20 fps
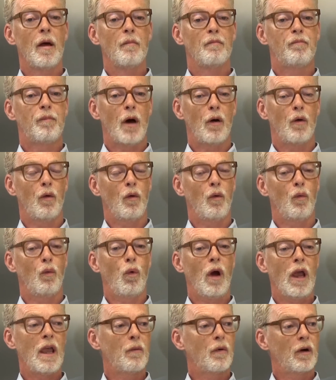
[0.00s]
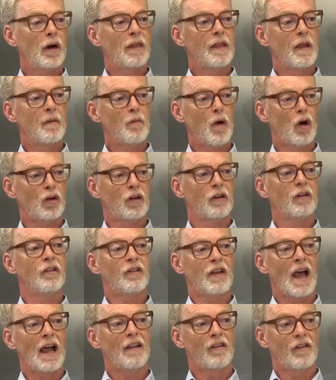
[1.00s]
but we were in the modern
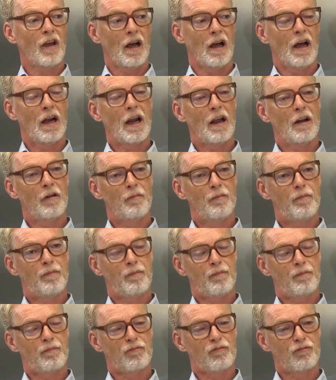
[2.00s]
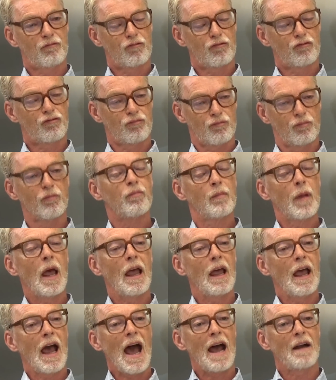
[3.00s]
sector, and
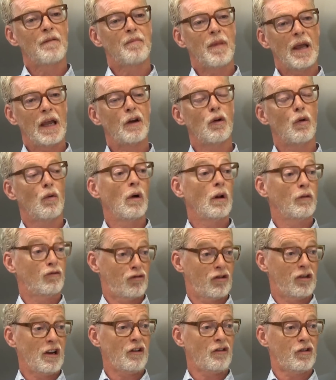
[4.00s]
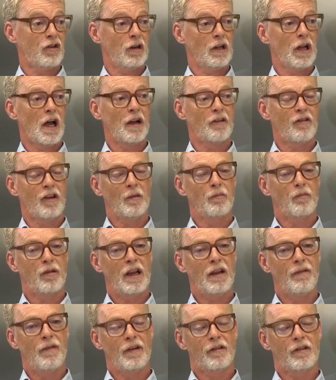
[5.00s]
it had been all traditional lighting
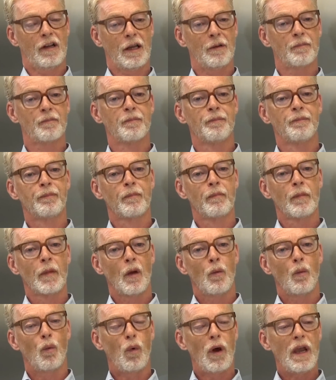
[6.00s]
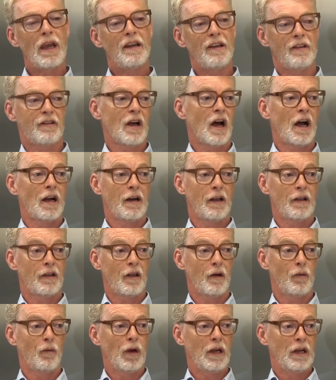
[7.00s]
previously. We decided
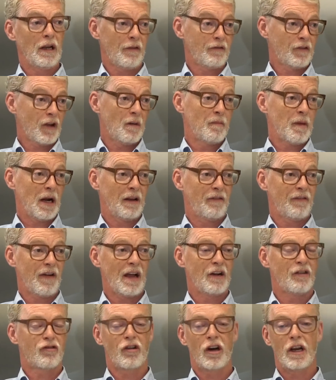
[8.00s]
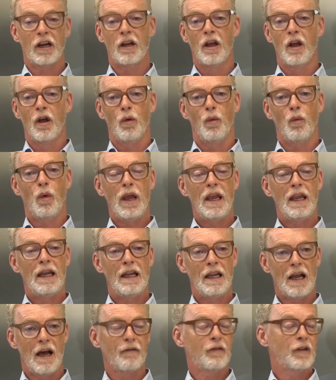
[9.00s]
that we loved our manufacturing. We
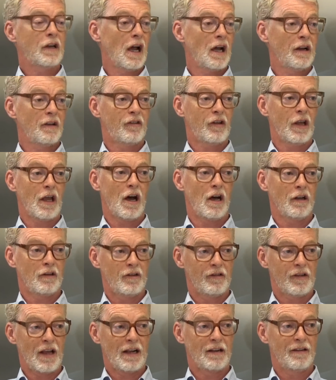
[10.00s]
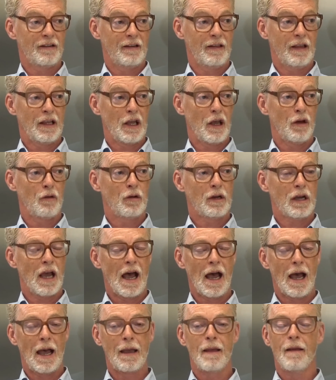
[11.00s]
loved going to see artisans in the
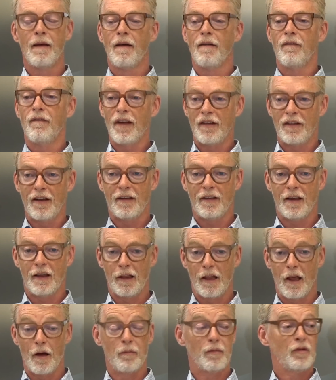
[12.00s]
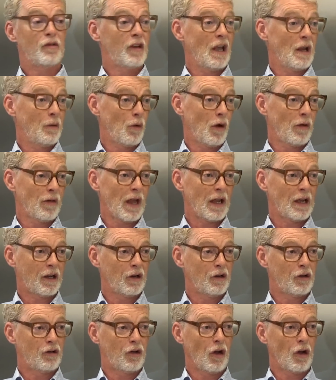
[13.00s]
UK, visiting them, seeing what they
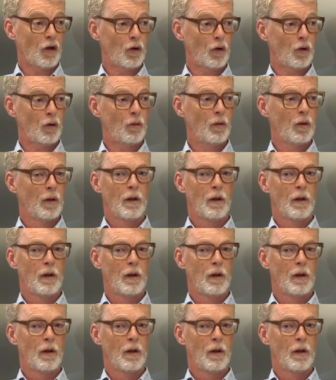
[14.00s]
could do,